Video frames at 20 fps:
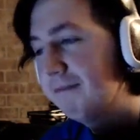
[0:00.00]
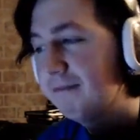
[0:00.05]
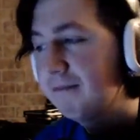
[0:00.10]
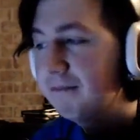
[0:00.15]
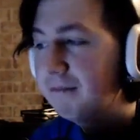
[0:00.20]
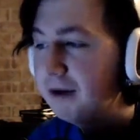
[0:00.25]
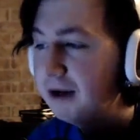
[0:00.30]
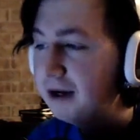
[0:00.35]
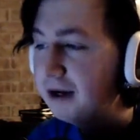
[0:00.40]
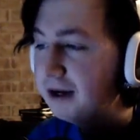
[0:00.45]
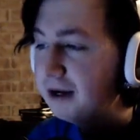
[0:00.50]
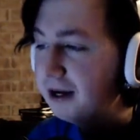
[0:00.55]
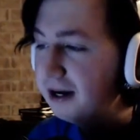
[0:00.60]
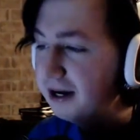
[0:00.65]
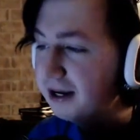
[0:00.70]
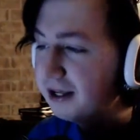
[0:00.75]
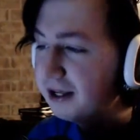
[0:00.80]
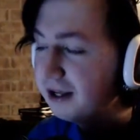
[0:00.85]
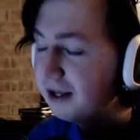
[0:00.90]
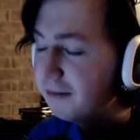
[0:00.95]

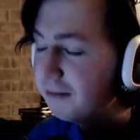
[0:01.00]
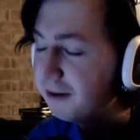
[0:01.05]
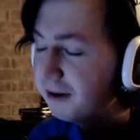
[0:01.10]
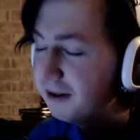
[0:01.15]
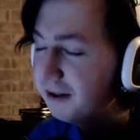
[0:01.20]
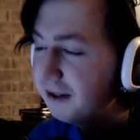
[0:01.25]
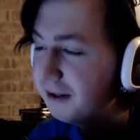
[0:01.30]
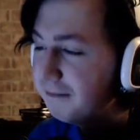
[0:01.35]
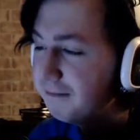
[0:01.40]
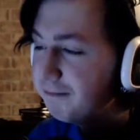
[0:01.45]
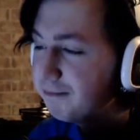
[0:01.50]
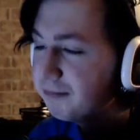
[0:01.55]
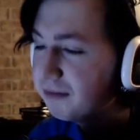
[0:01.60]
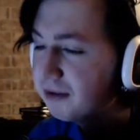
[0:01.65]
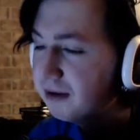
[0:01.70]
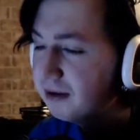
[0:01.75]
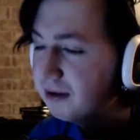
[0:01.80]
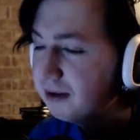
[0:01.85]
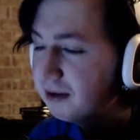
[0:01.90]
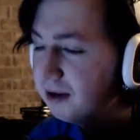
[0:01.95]
I can get behind
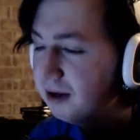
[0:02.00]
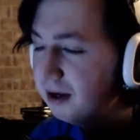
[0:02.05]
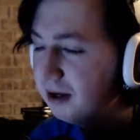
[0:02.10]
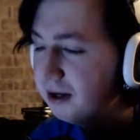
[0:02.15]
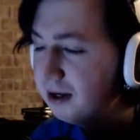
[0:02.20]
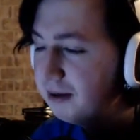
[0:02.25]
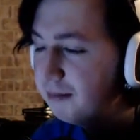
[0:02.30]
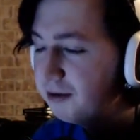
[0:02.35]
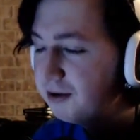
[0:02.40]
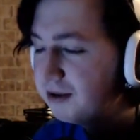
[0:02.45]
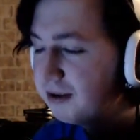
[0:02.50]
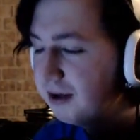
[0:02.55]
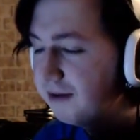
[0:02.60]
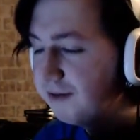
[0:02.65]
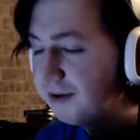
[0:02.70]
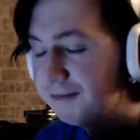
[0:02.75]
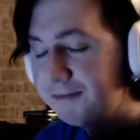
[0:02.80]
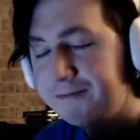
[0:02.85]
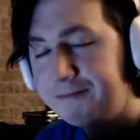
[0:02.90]
that. Number 7.